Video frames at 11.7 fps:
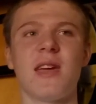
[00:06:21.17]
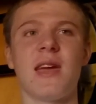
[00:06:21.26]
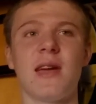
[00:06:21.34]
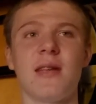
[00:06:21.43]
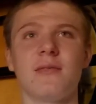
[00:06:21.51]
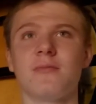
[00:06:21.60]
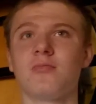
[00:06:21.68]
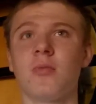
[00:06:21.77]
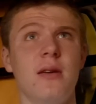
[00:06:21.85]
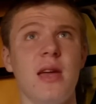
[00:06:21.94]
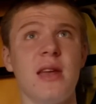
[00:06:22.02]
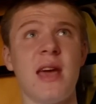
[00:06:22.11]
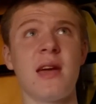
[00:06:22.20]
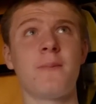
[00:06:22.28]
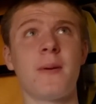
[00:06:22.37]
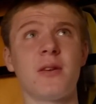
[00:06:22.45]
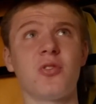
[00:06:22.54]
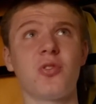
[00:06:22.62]
and it had
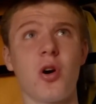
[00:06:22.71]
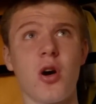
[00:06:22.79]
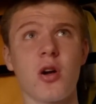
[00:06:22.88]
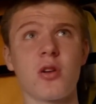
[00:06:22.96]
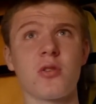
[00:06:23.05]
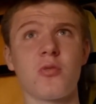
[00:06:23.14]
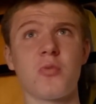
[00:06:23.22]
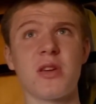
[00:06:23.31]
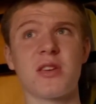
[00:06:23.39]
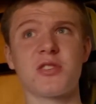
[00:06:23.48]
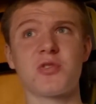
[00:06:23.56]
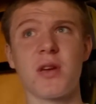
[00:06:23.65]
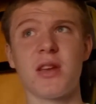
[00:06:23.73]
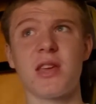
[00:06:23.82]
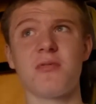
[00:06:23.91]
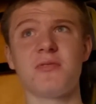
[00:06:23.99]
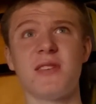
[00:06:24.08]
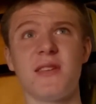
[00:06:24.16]
been a long week of training.
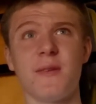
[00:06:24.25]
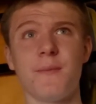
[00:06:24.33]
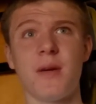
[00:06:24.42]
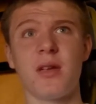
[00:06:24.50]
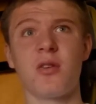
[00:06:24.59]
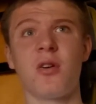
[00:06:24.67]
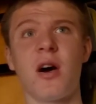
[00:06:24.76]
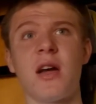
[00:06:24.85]
It was in the middle.